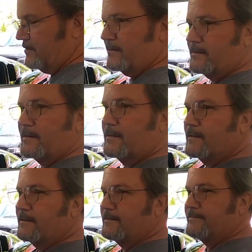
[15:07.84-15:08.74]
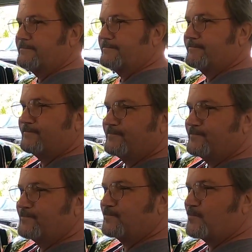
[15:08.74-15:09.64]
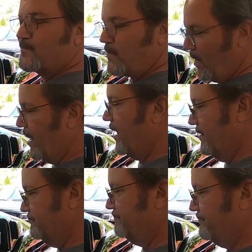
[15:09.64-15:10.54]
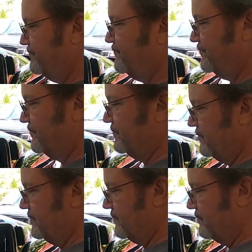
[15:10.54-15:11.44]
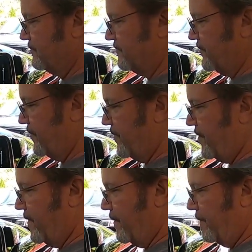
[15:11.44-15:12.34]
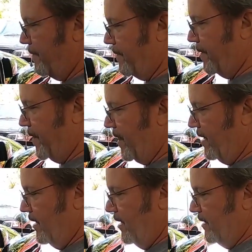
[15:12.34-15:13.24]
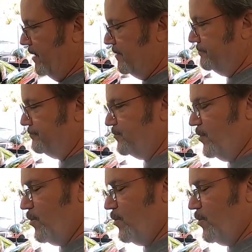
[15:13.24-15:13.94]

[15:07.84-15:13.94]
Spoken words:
Like the cool factor sometimes as long as it's not your daily driver, the cool factor can outlast your...